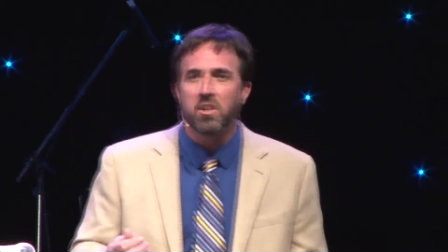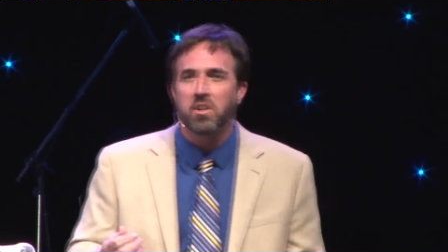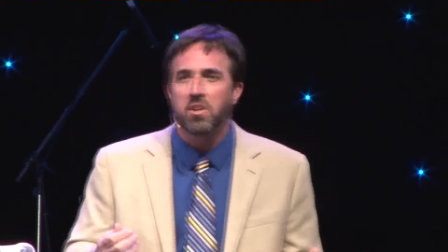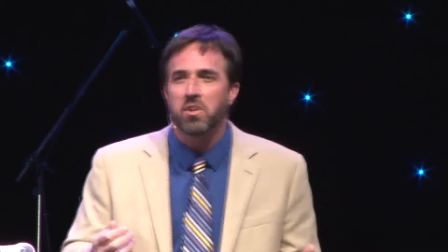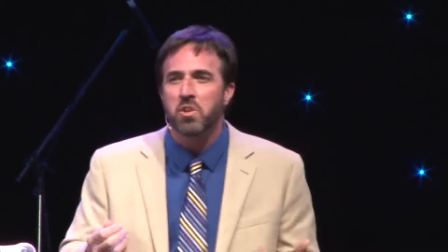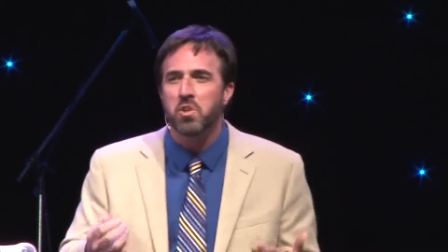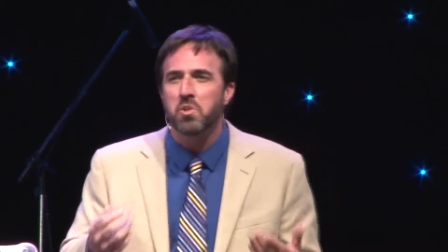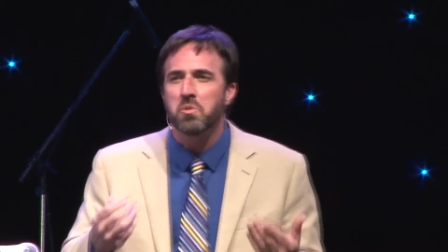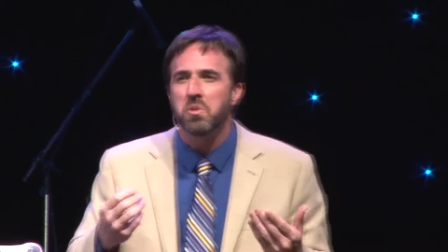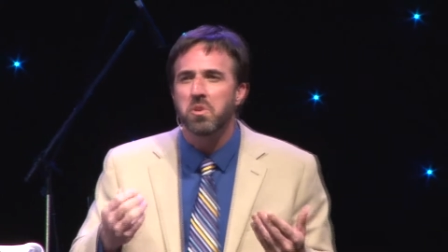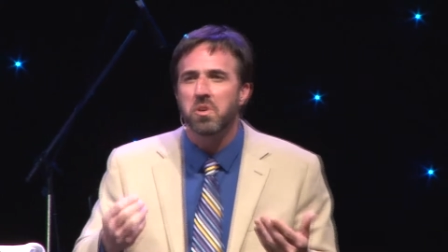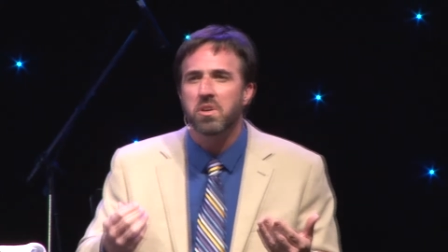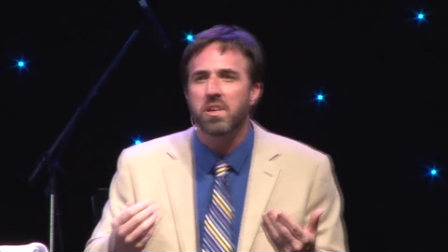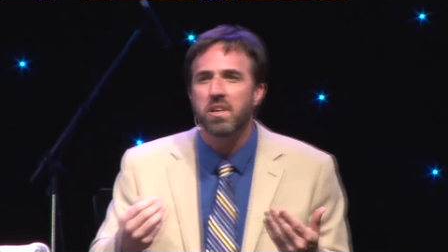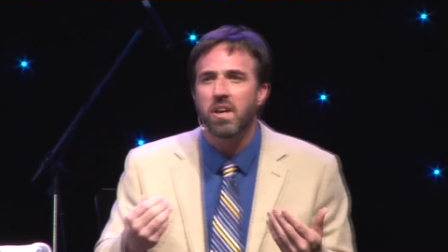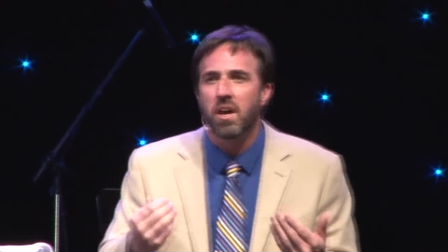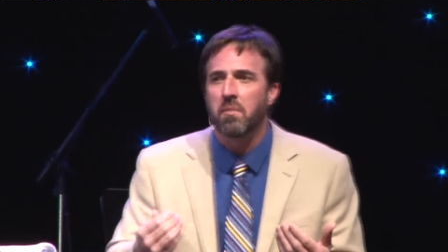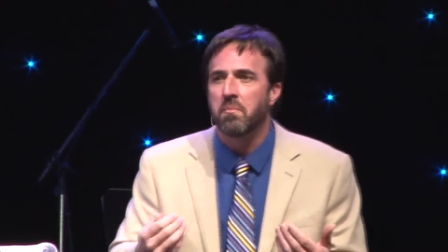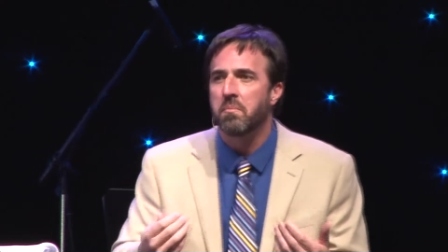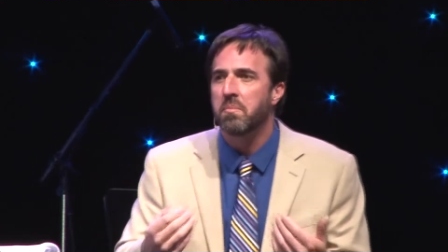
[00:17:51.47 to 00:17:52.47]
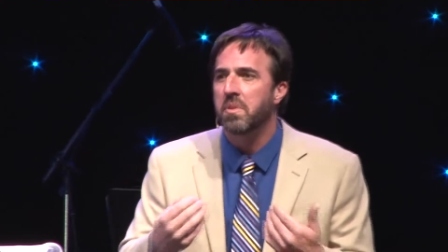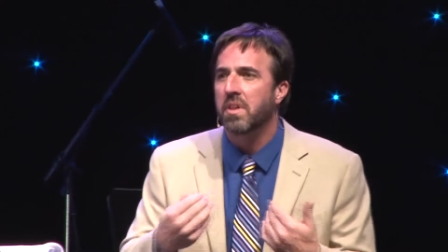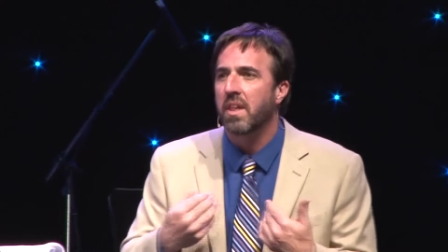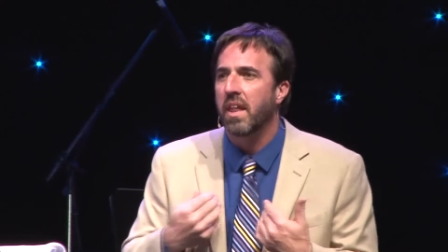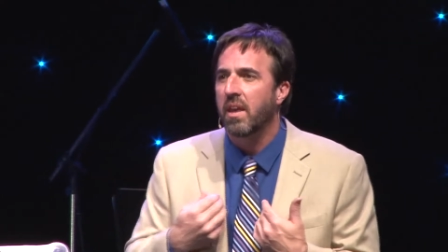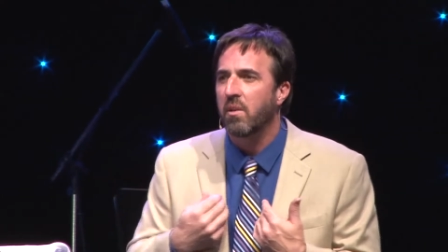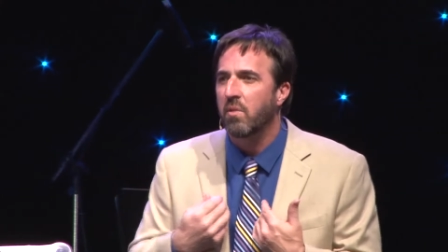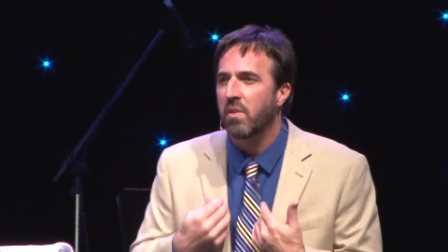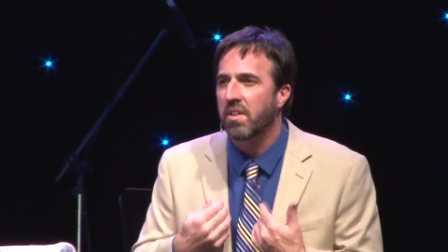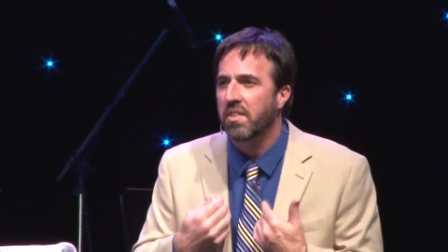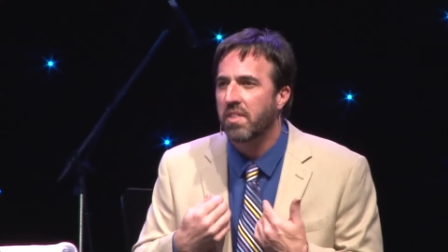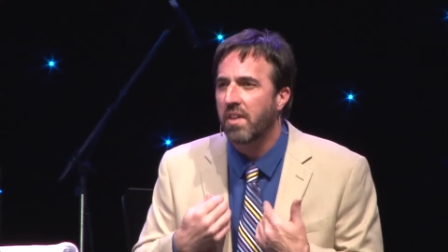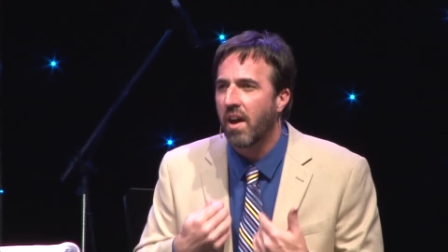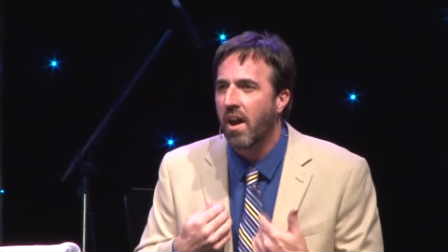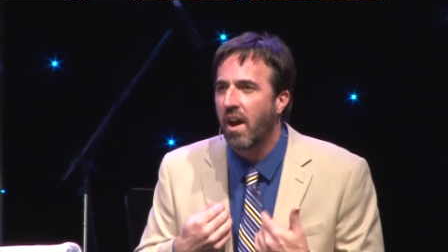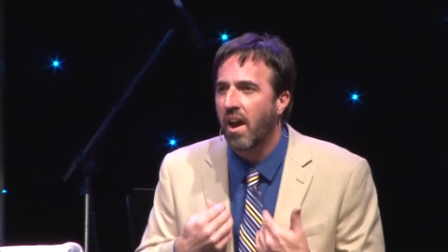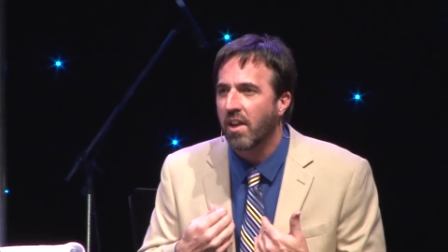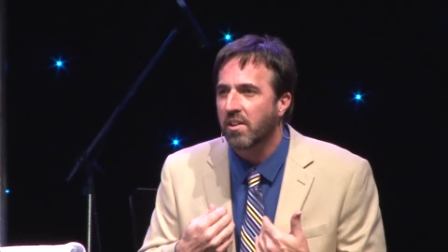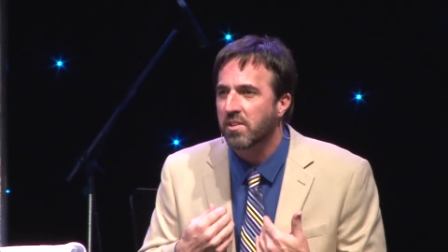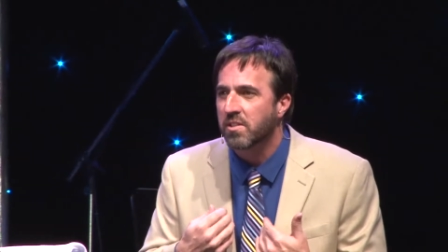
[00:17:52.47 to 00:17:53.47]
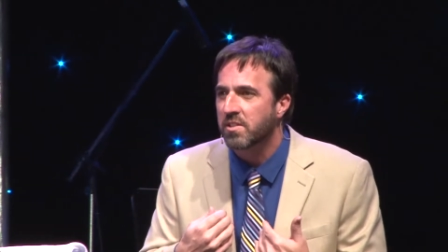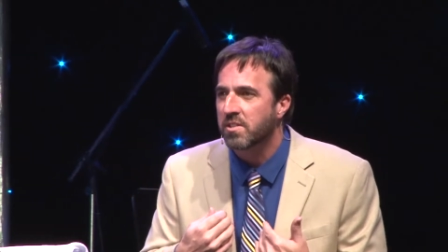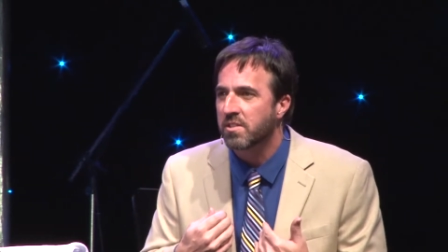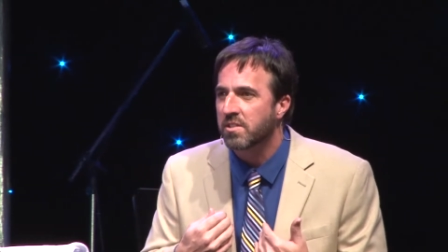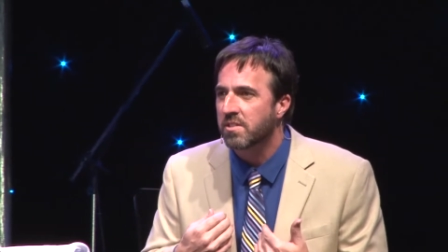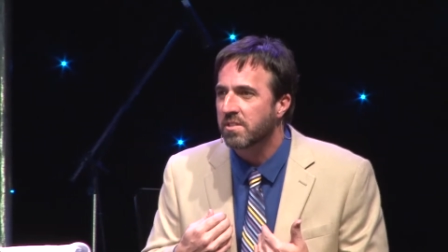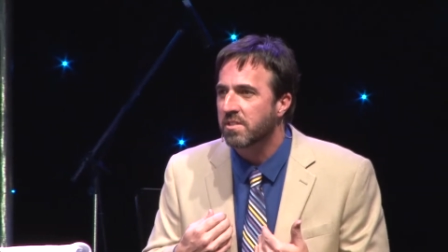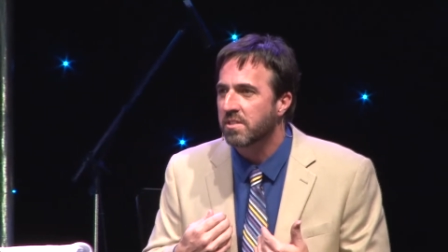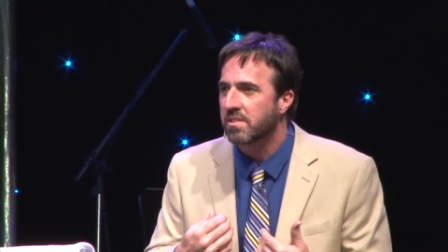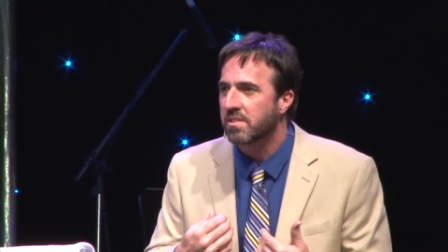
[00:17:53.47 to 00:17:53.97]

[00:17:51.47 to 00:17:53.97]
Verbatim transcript: You will come play with us.